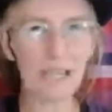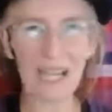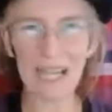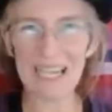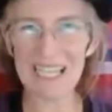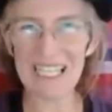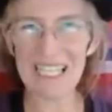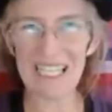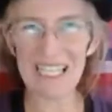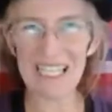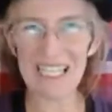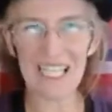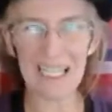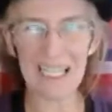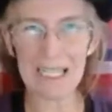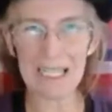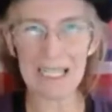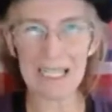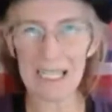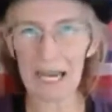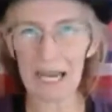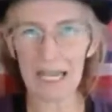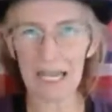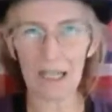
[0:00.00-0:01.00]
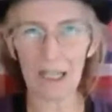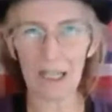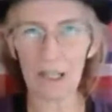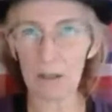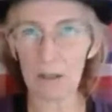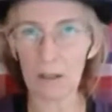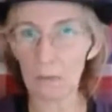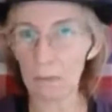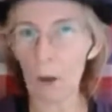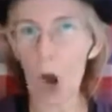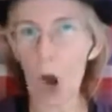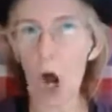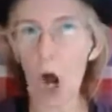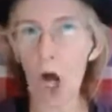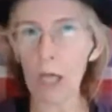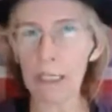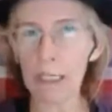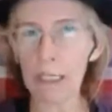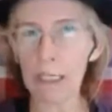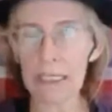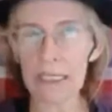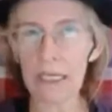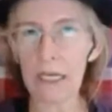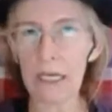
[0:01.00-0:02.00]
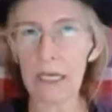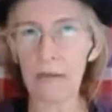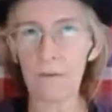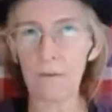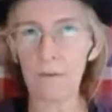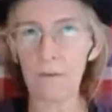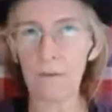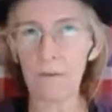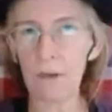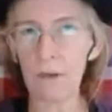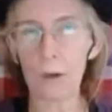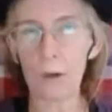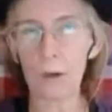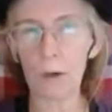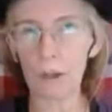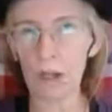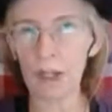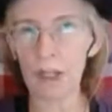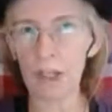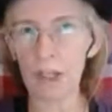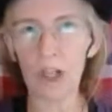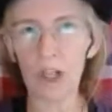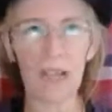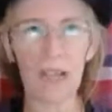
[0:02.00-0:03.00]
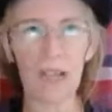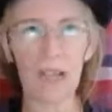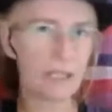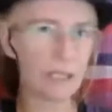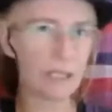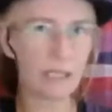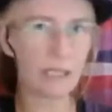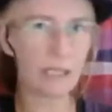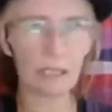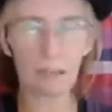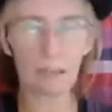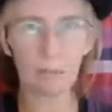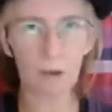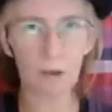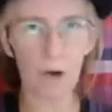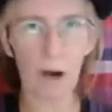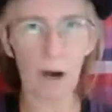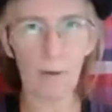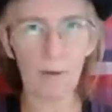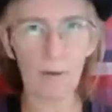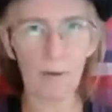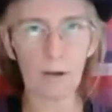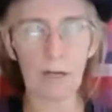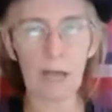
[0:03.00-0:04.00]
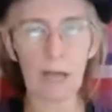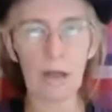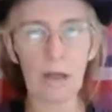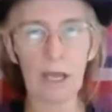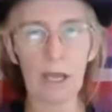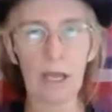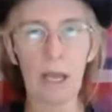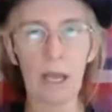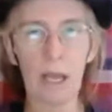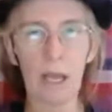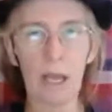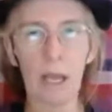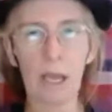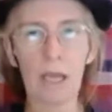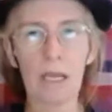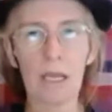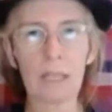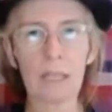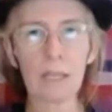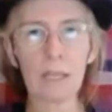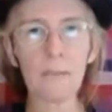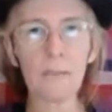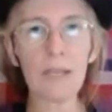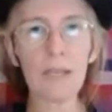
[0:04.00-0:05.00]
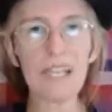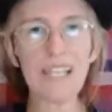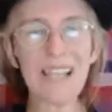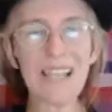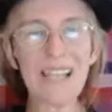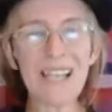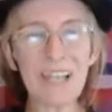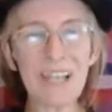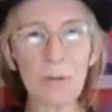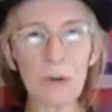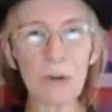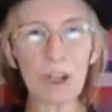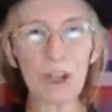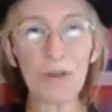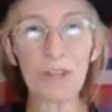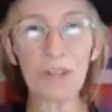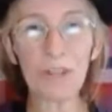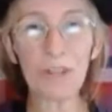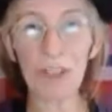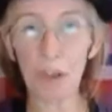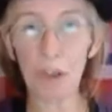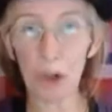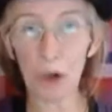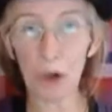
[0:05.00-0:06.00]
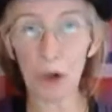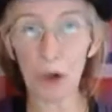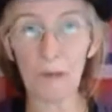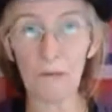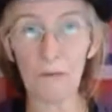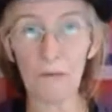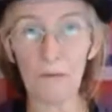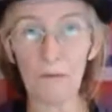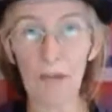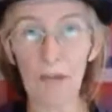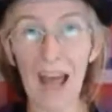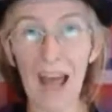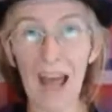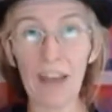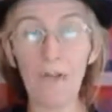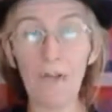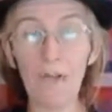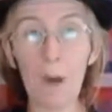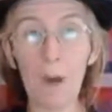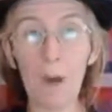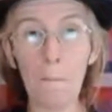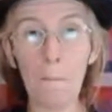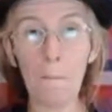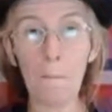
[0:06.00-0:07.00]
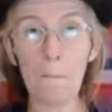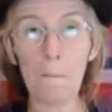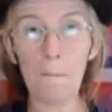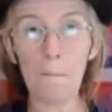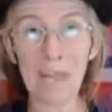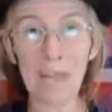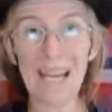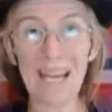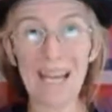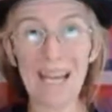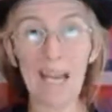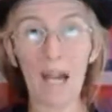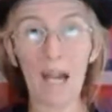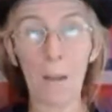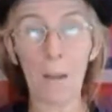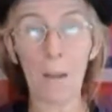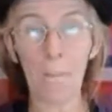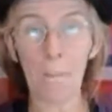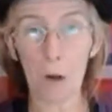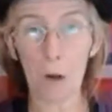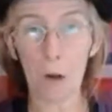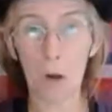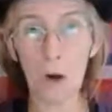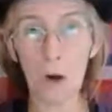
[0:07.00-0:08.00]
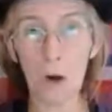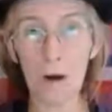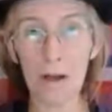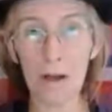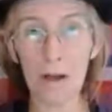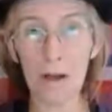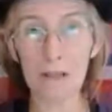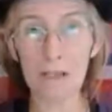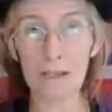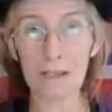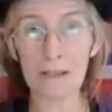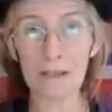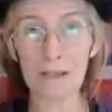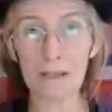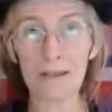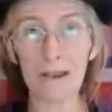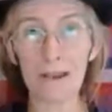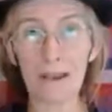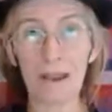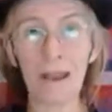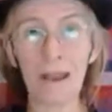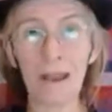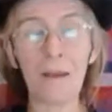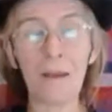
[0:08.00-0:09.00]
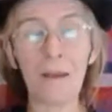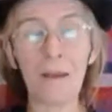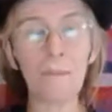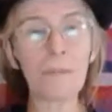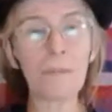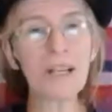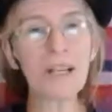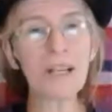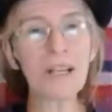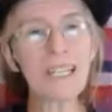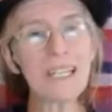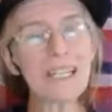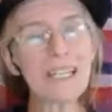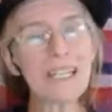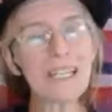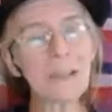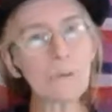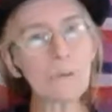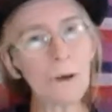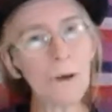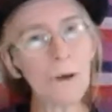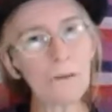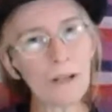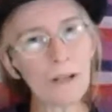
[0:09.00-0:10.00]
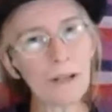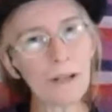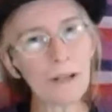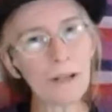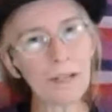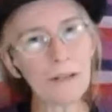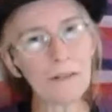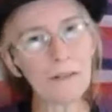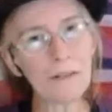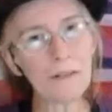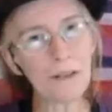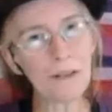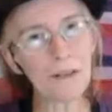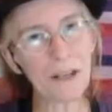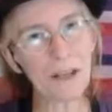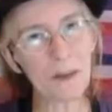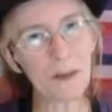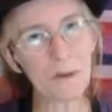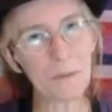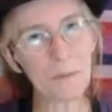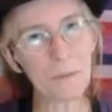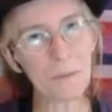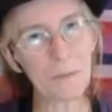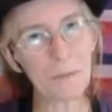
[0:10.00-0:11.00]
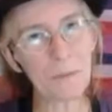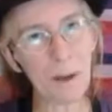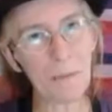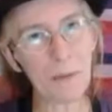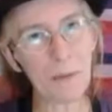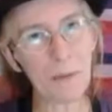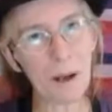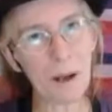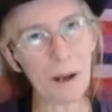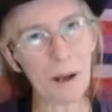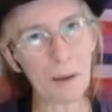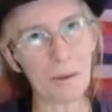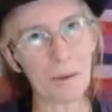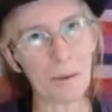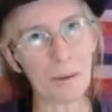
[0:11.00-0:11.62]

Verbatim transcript: a 10 second little pause to give the viewer a chance to subscribe or anything. Some of these guys were using two to five minute pauses because they didn't want related videos popping up.